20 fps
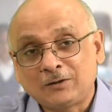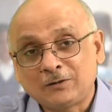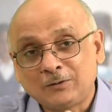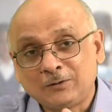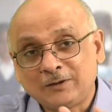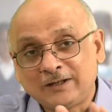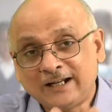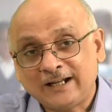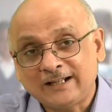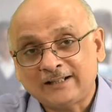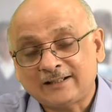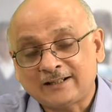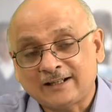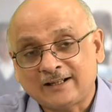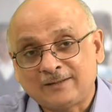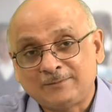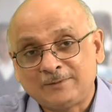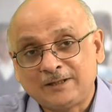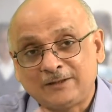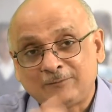get,
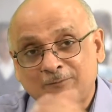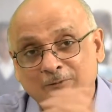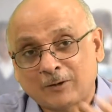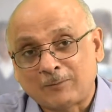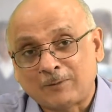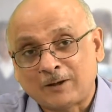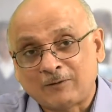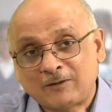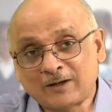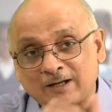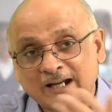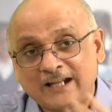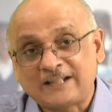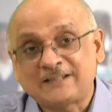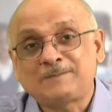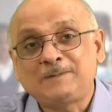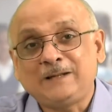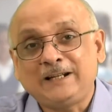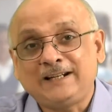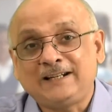from our
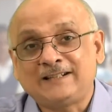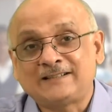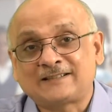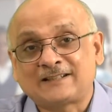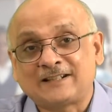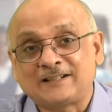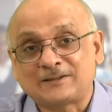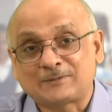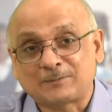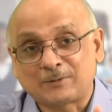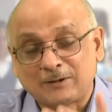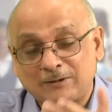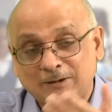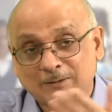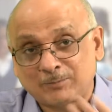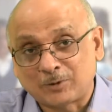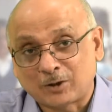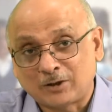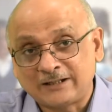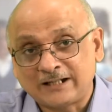experiences. The
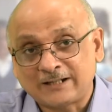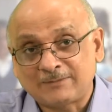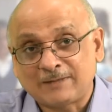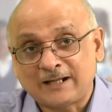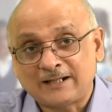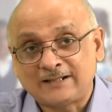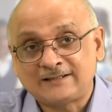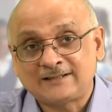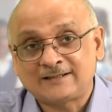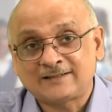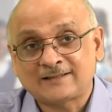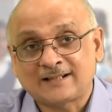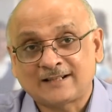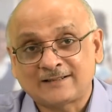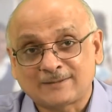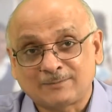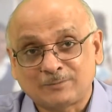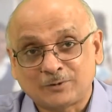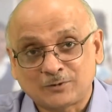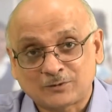project managers are
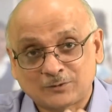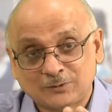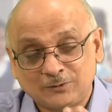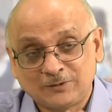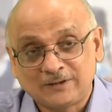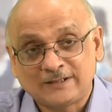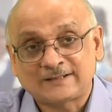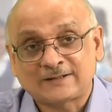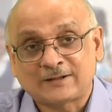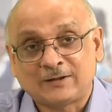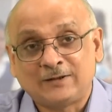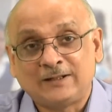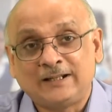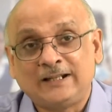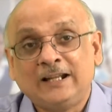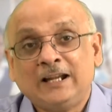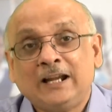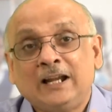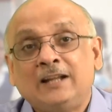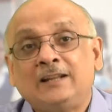supposed to do this
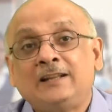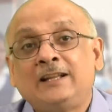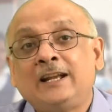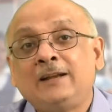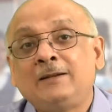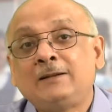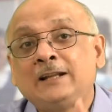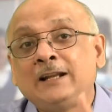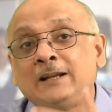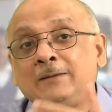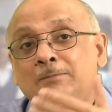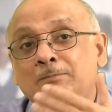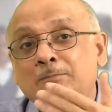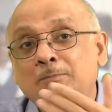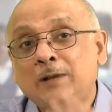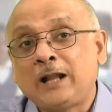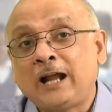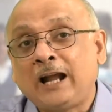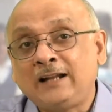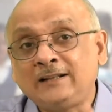only. They
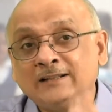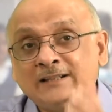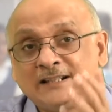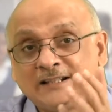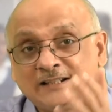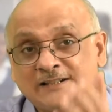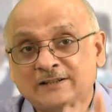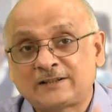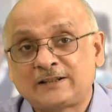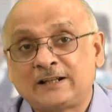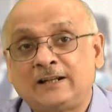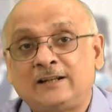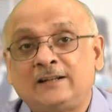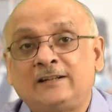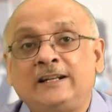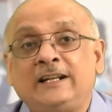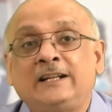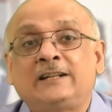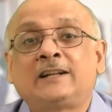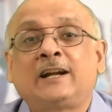plan these
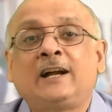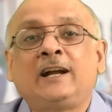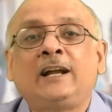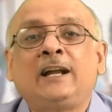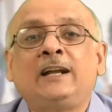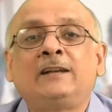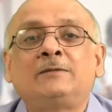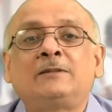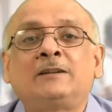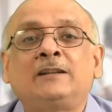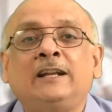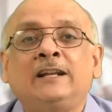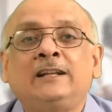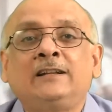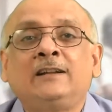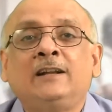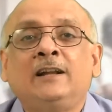data and then